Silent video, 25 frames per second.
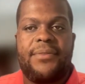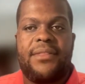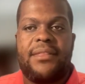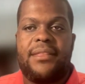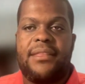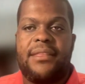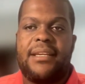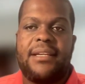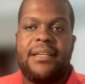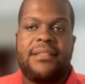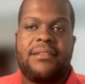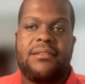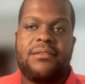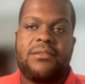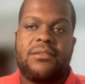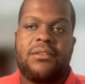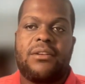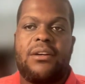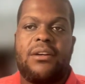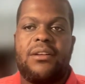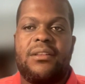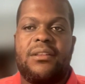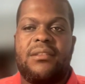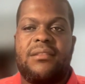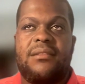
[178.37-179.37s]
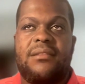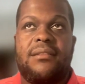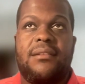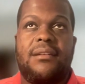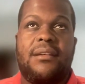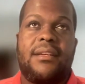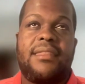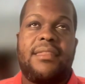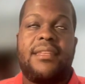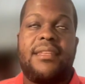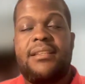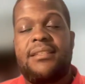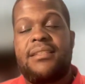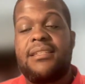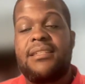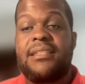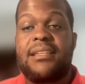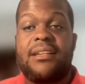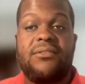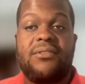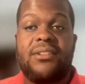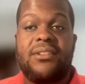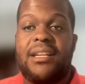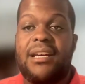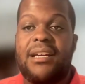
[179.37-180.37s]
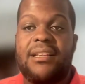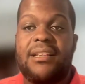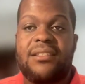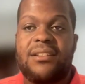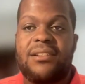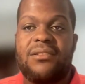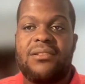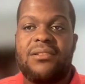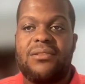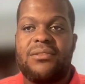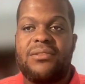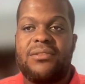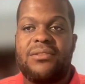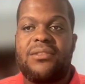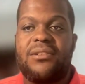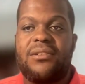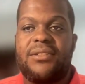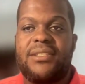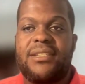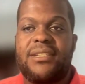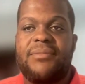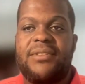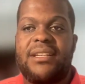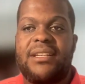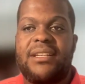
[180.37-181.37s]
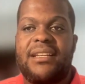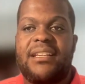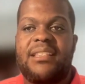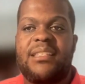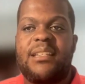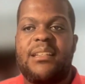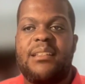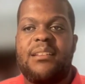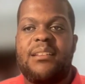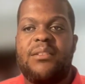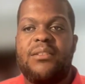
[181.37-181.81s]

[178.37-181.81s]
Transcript: That's got, I think, 600 articles or something like that